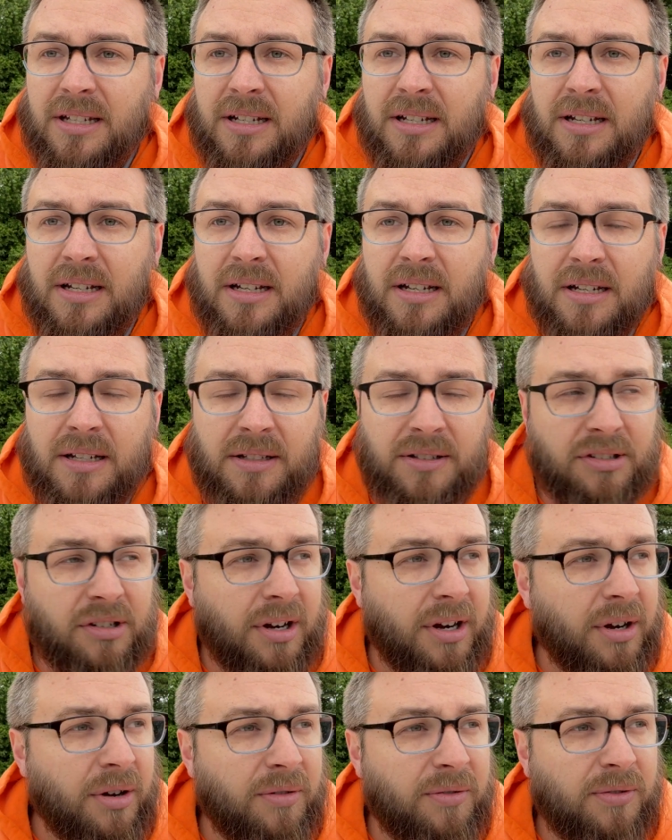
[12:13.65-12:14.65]

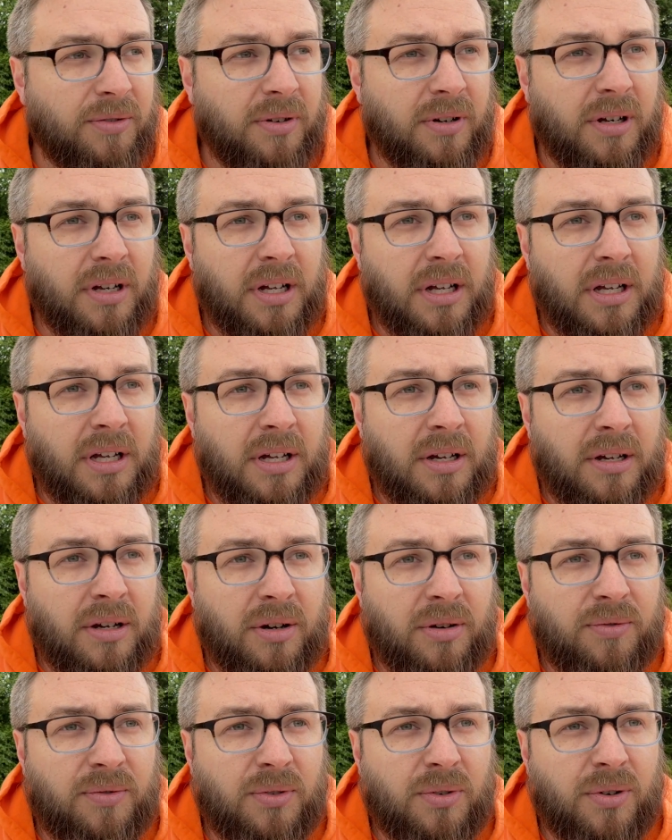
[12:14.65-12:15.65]
Sorry,
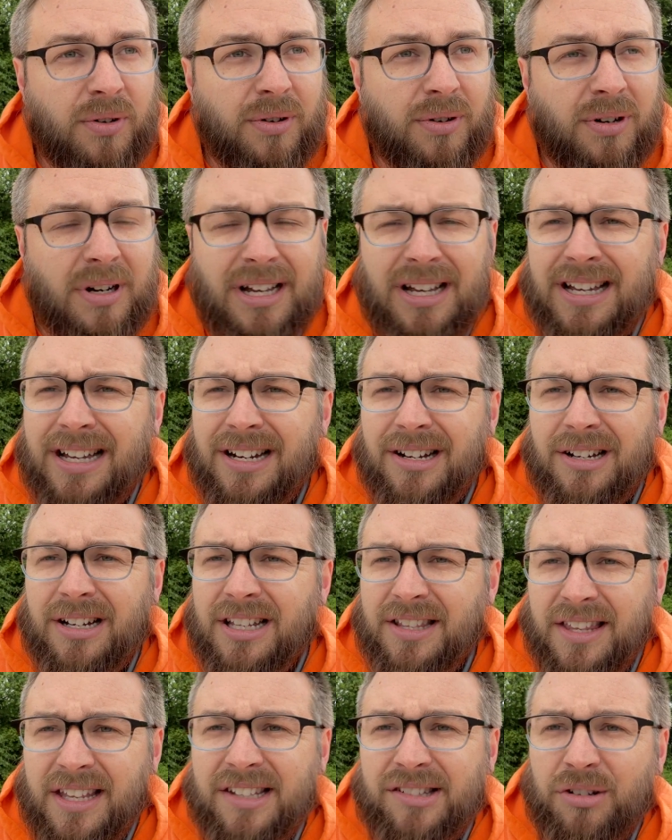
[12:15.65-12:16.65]
04,
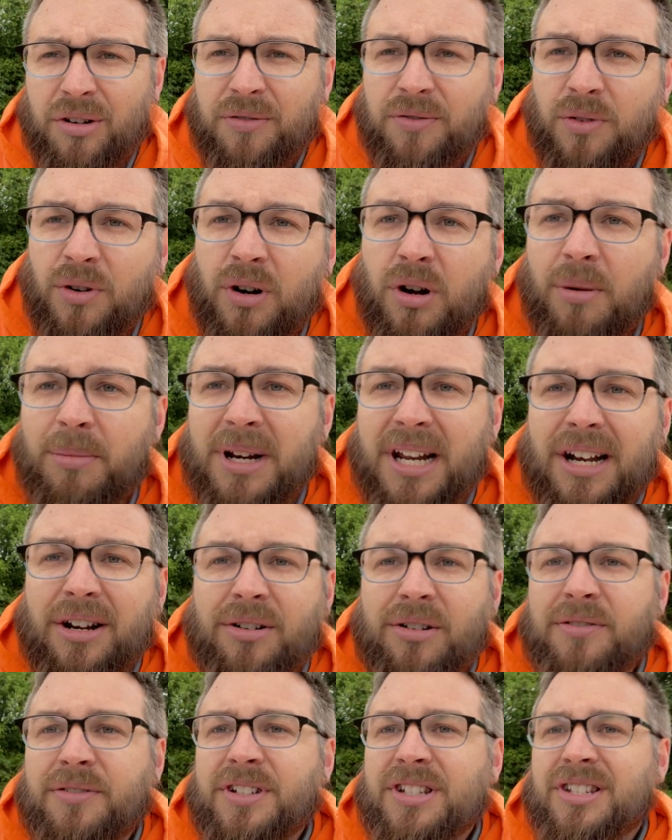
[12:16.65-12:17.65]
I think it's 040, but I don't
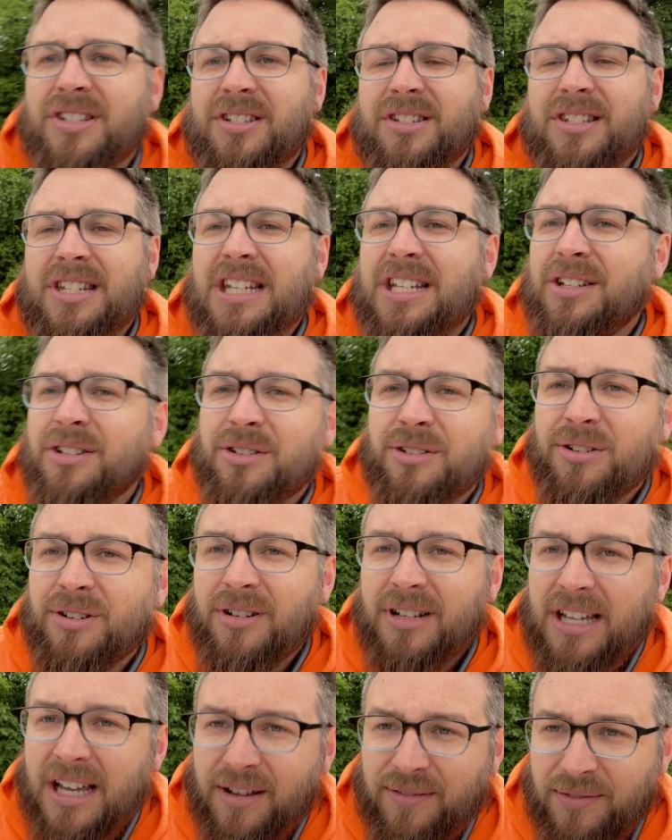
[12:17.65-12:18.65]
know if it's steel or
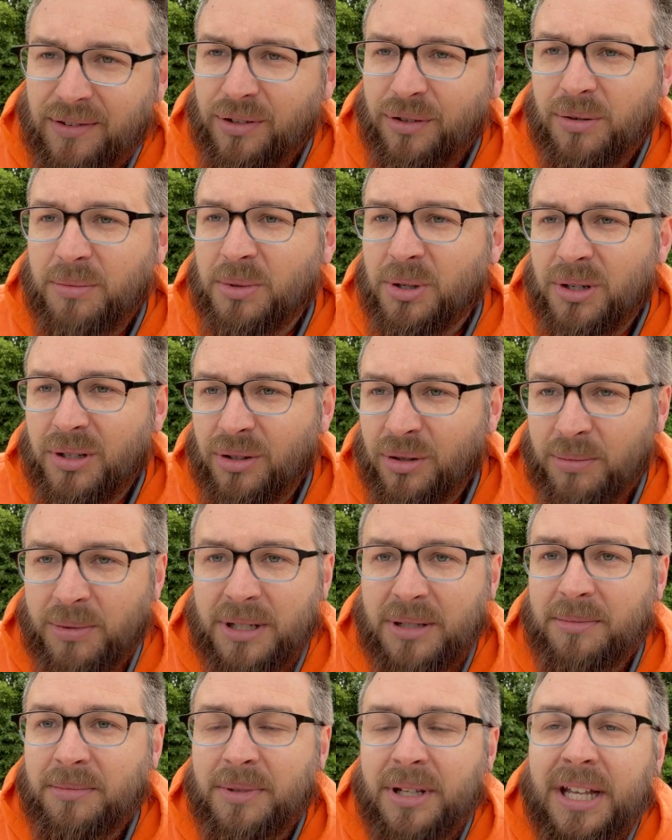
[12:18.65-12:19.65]
galvalume or
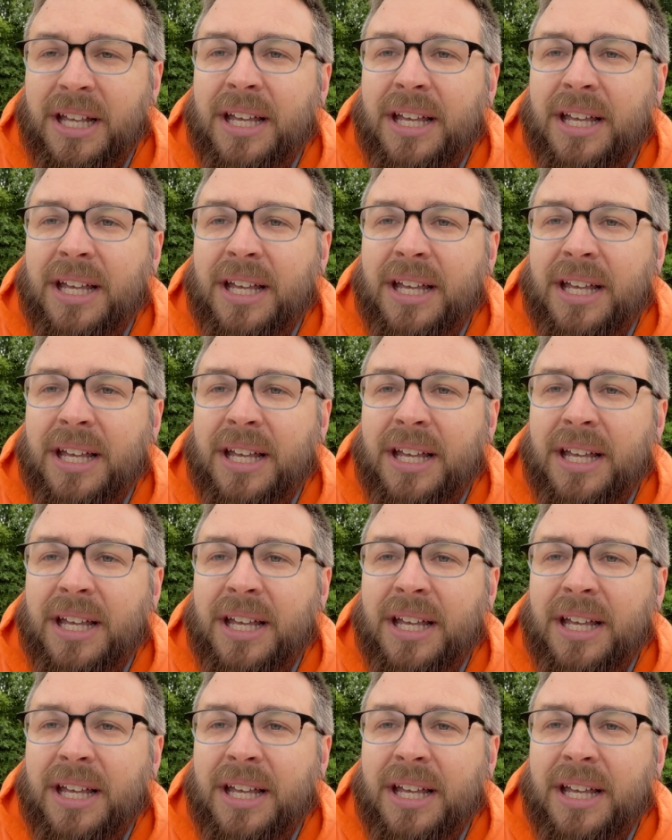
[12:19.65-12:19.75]
aluminum.